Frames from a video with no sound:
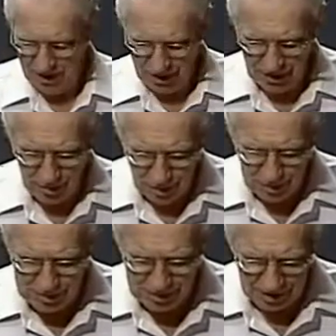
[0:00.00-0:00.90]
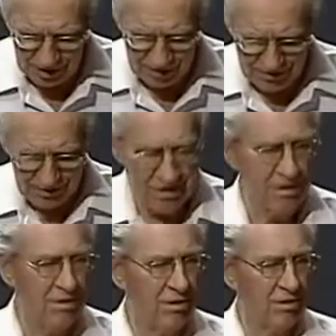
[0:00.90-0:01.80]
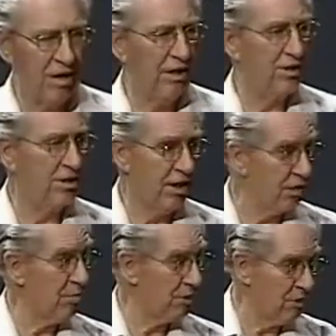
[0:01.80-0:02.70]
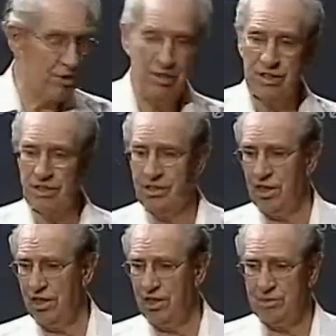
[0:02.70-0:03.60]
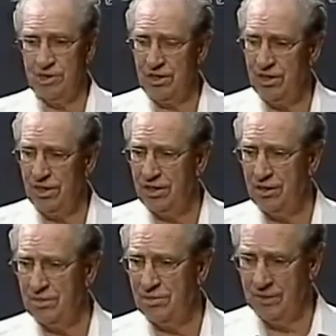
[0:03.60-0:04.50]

in hopes of Christ yet returning and setting up the kingdom.